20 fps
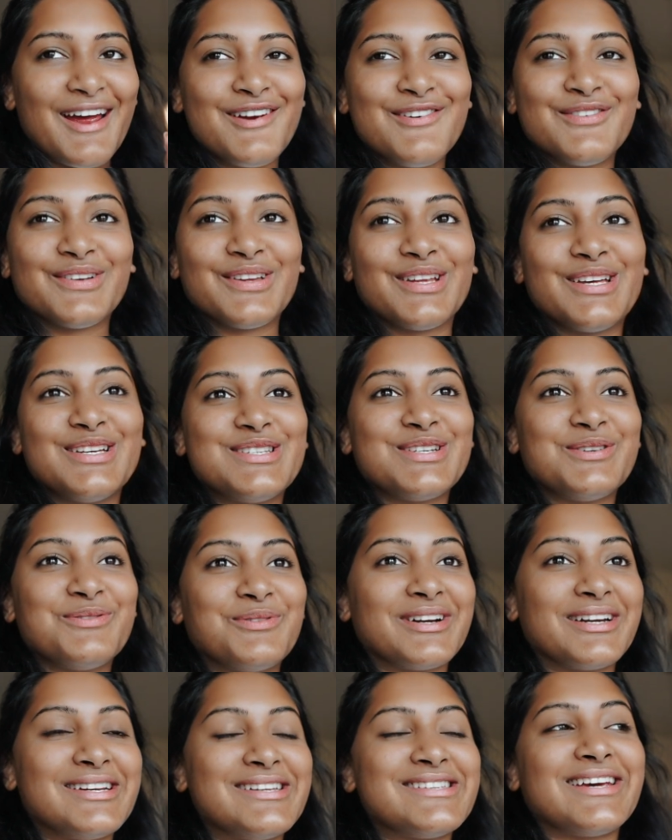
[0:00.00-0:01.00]
really do
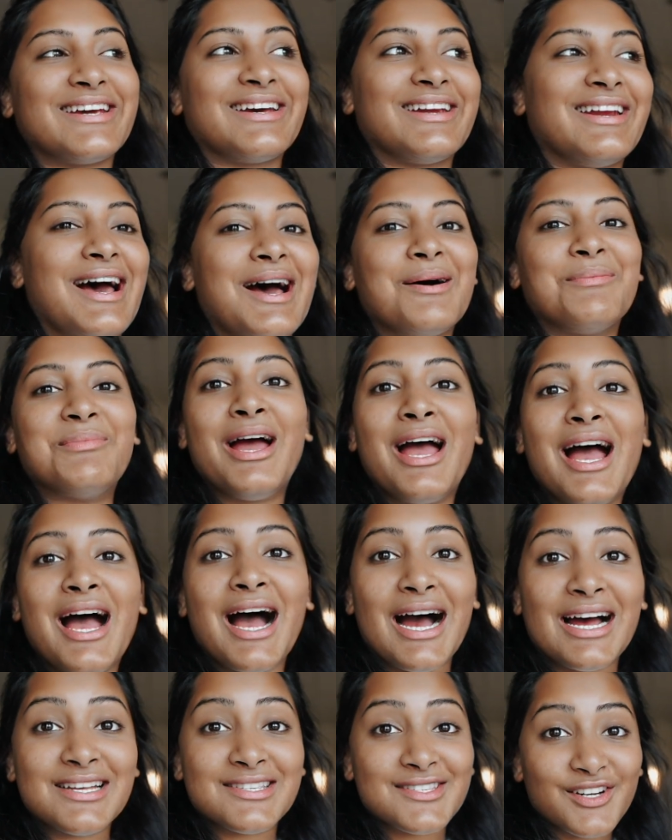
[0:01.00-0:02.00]
want to take a nap.
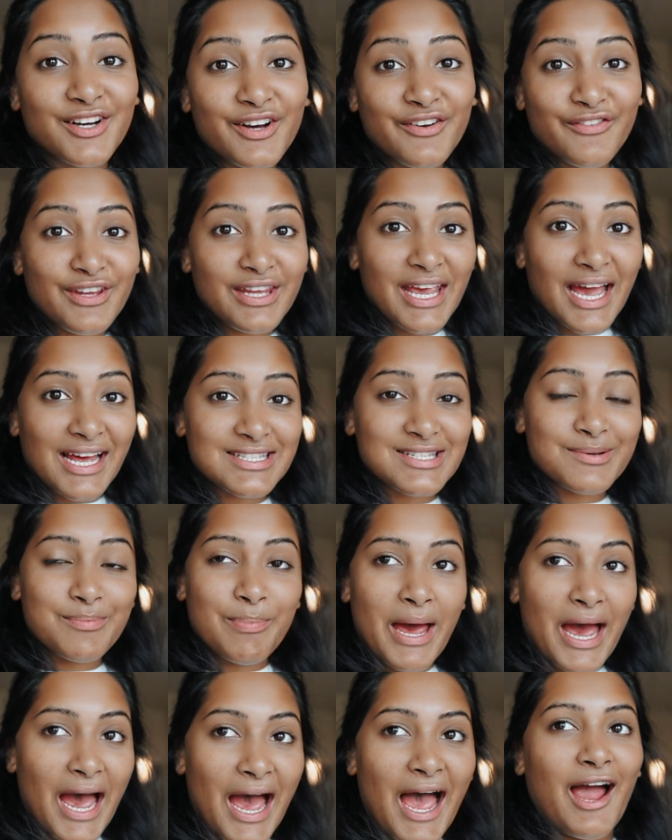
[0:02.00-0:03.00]
I still have yet to
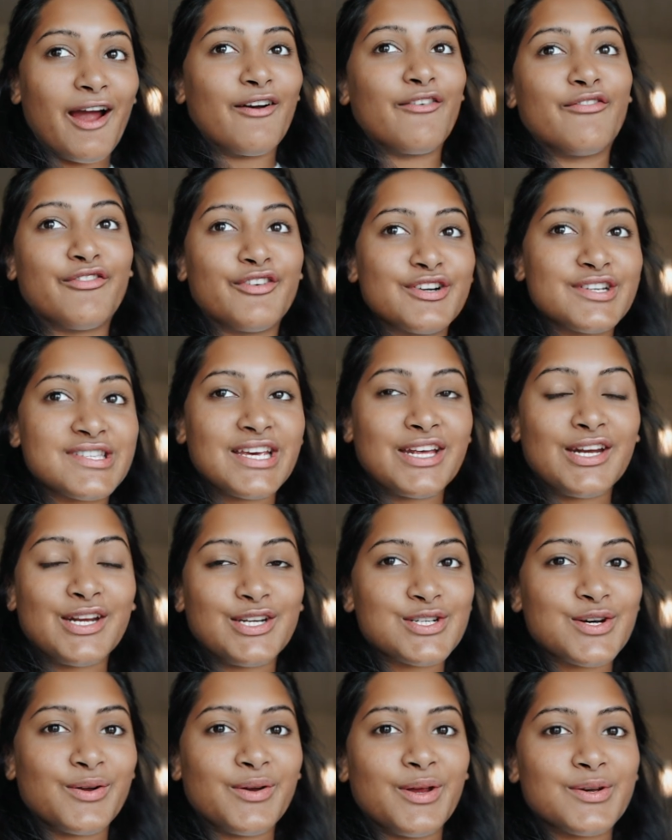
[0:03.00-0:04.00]
pack for San
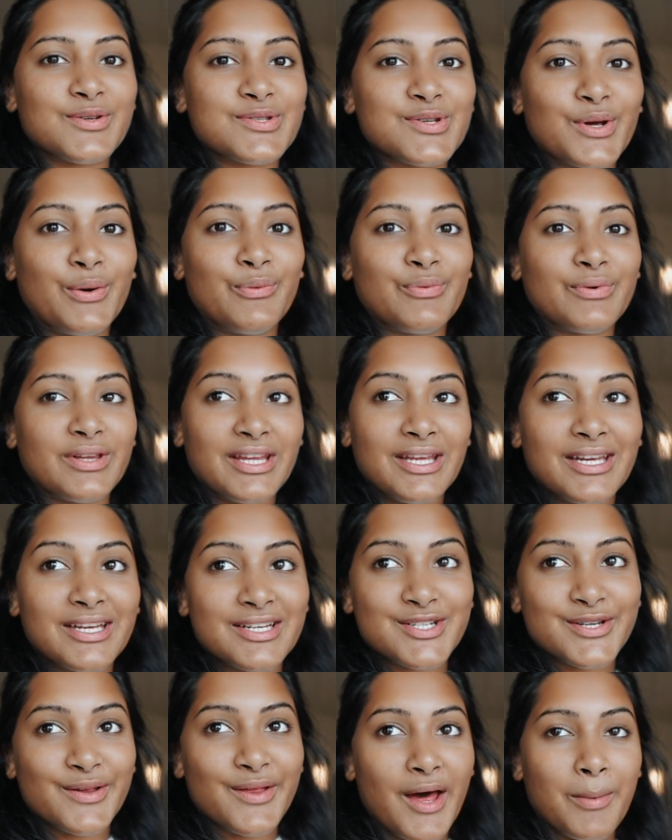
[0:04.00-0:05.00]
Antonio, so I really need
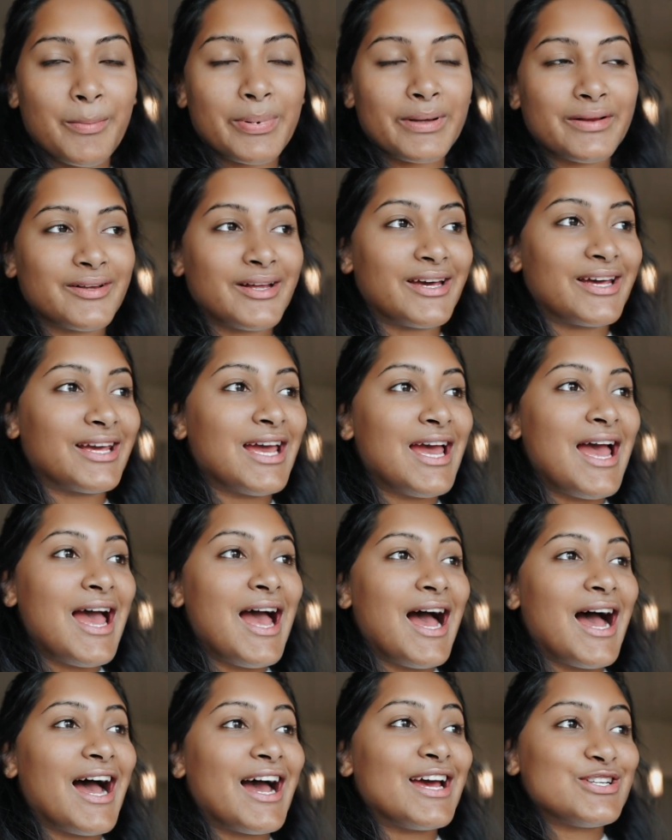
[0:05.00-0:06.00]
to do that, but like
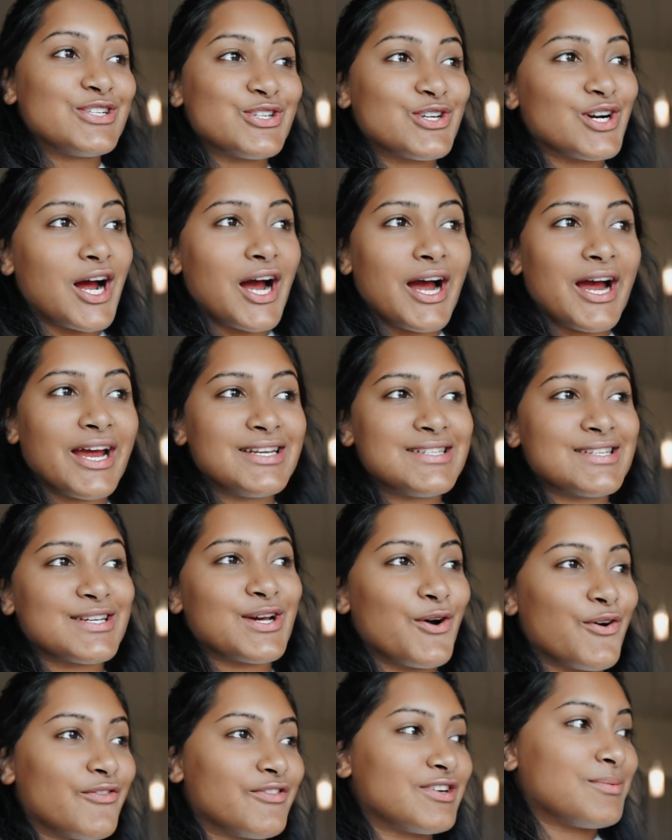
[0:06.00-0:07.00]
I tried to
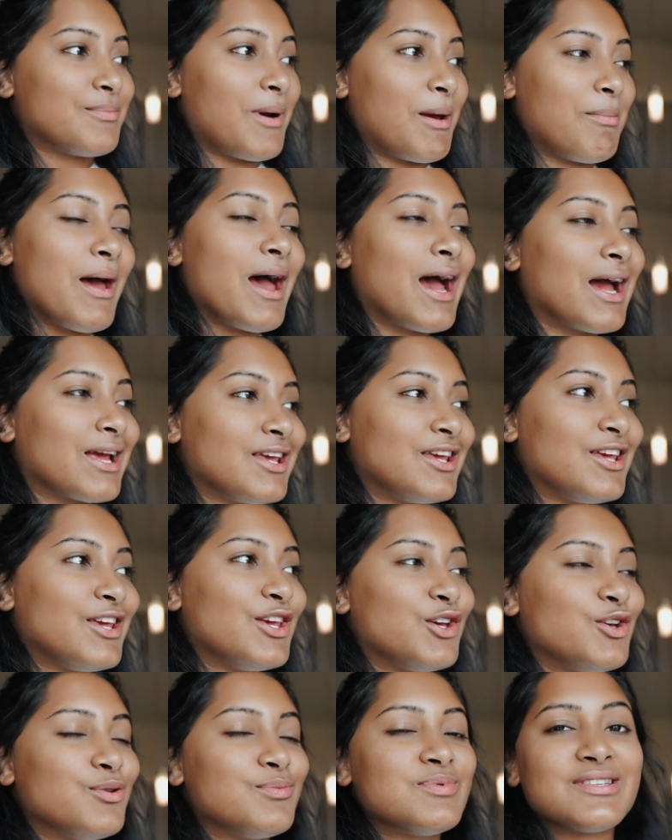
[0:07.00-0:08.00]
go over to my packing
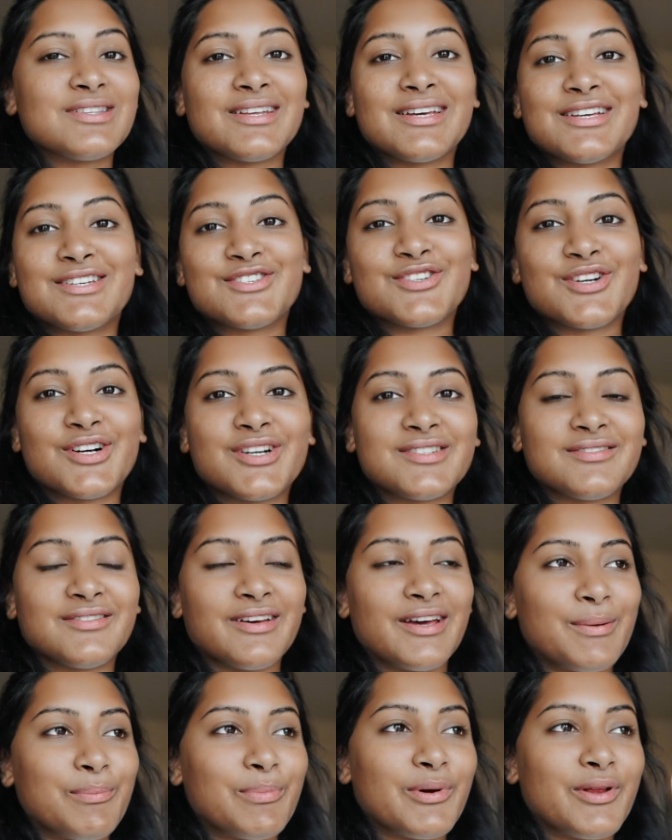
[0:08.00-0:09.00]
cubes and like start to
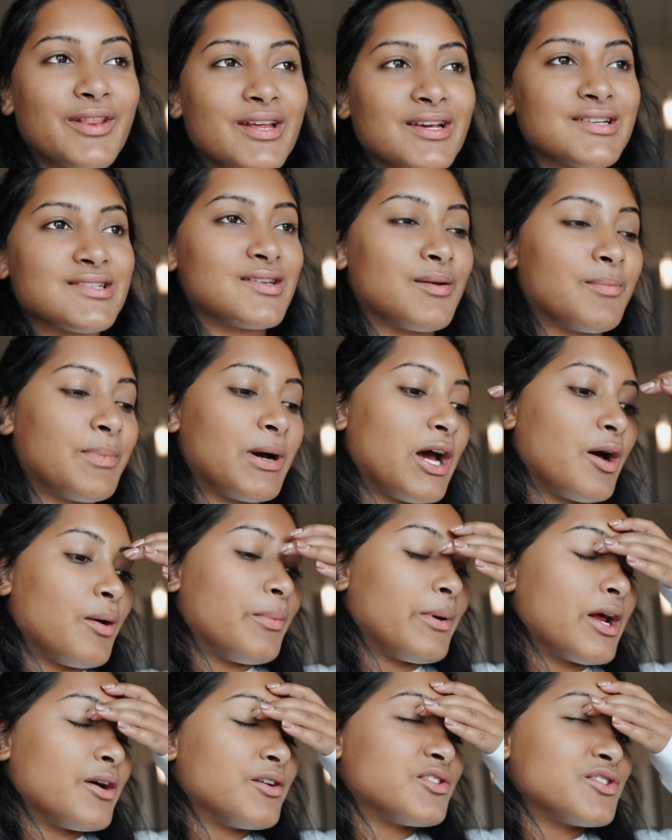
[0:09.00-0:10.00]
like put things in a pile,
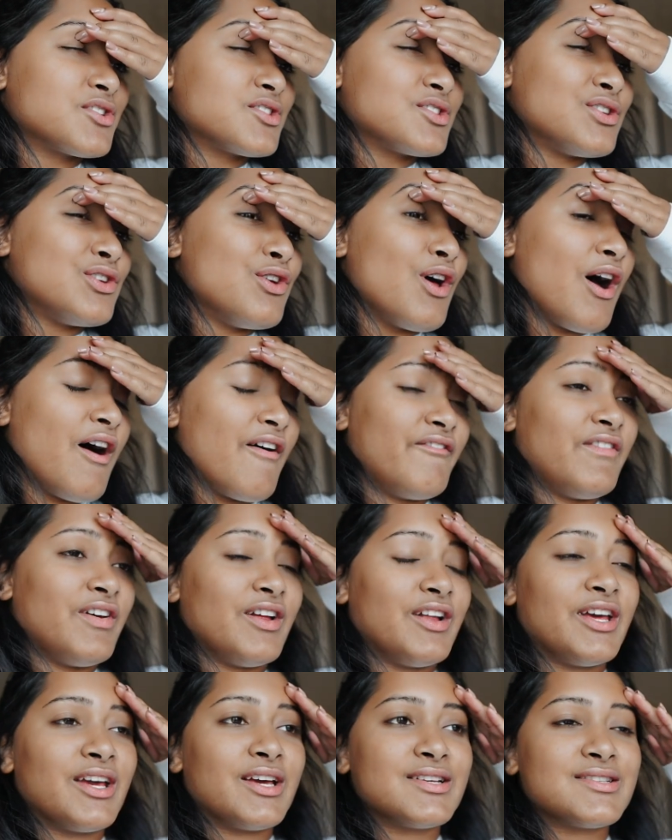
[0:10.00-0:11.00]
but I was just not
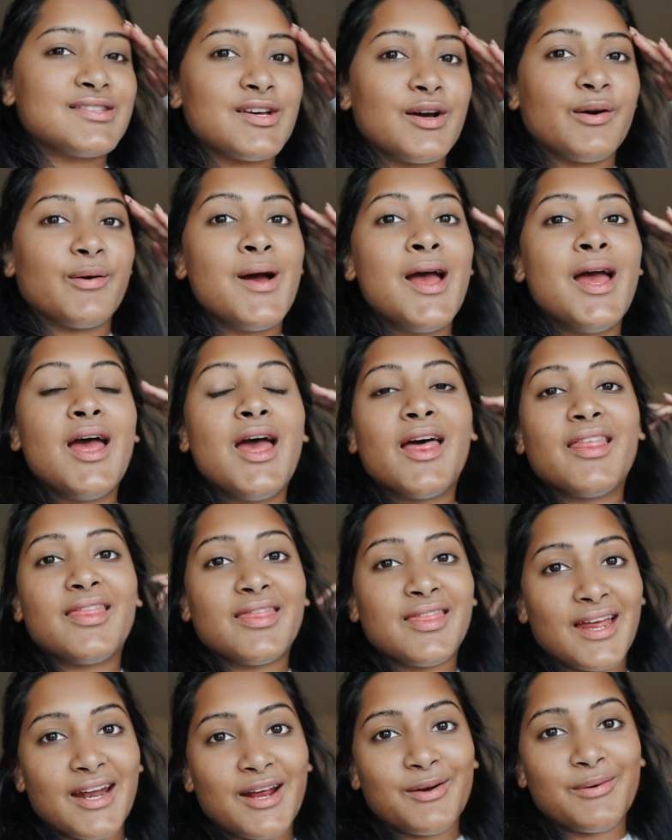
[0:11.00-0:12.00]
feeling it. So
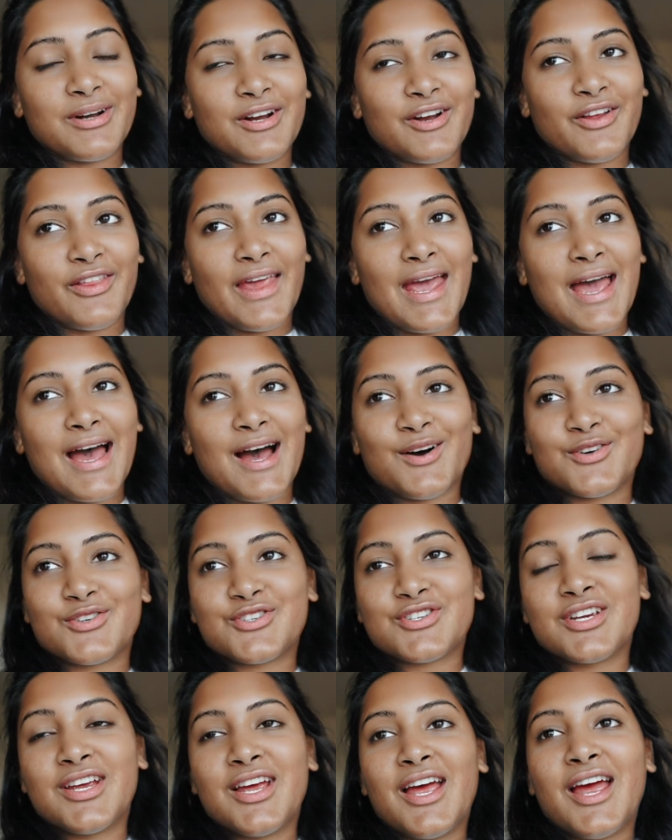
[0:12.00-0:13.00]
then I went on the
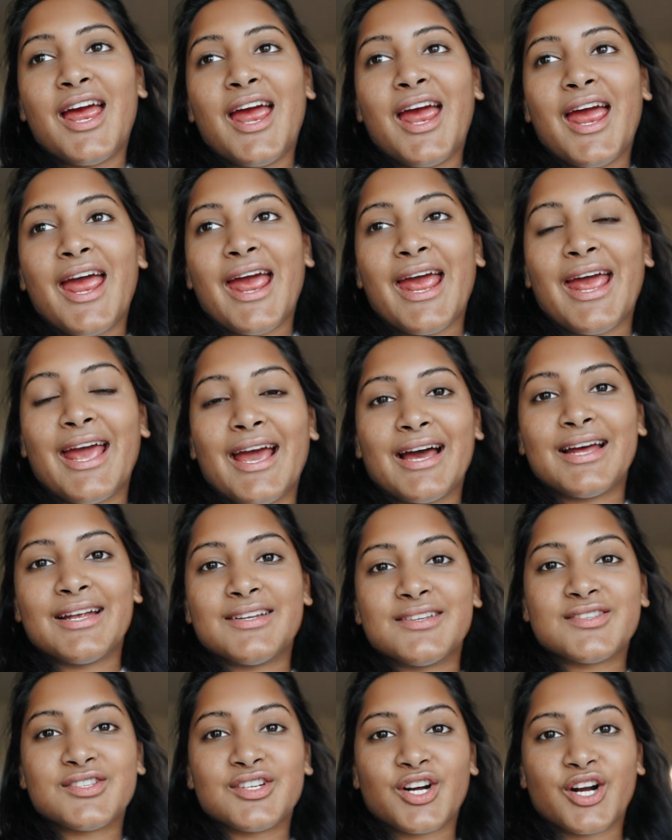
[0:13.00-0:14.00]
couch
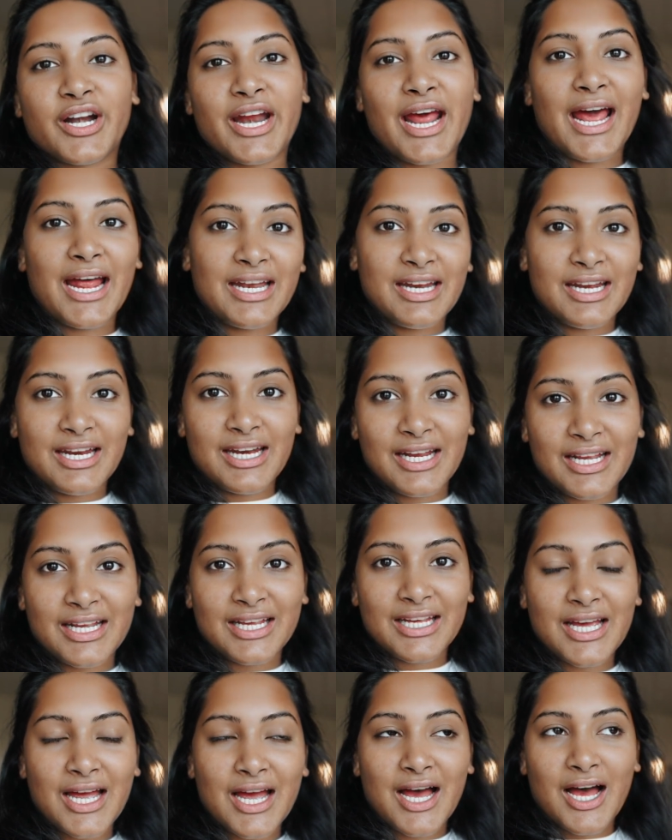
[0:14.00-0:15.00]
and started
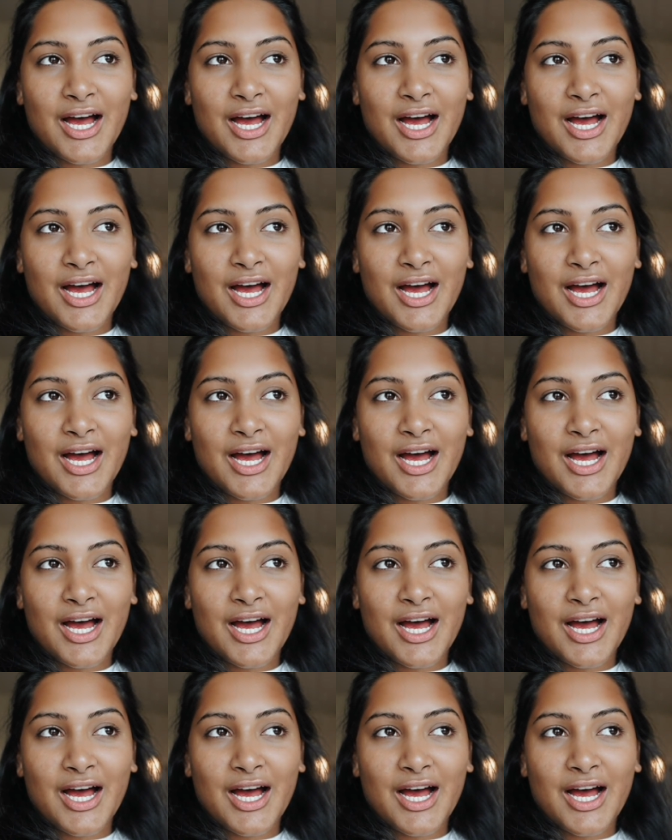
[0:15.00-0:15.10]
editing